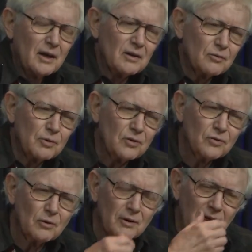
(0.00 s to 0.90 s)

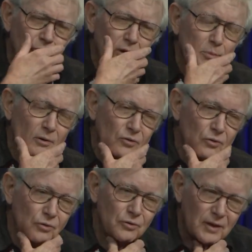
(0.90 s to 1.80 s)
restore that? One person
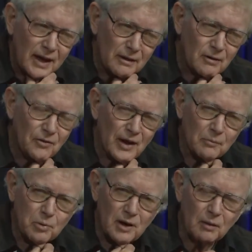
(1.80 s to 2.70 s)
who's tackled that
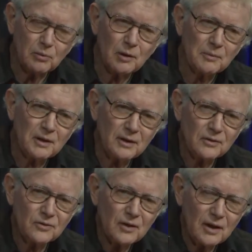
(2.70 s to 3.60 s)
problem
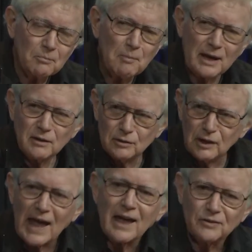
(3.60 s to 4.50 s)
is Mike
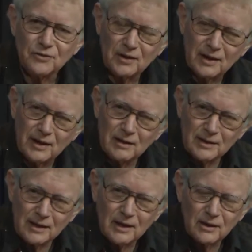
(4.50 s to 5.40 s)
Lanza,
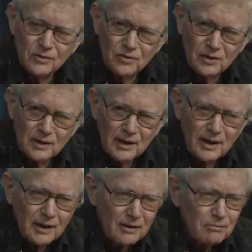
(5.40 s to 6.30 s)

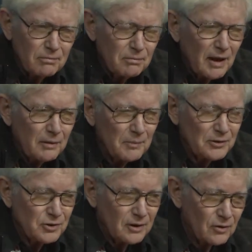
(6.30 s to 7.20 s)
L-A-N-Z-A. I
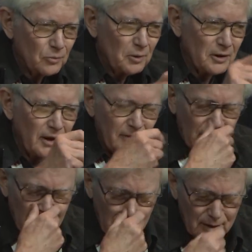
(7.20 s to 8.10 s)
mentioned his book on that
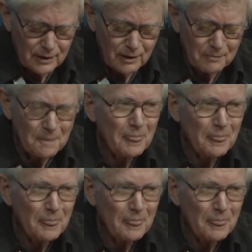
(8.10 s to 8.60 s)
handout.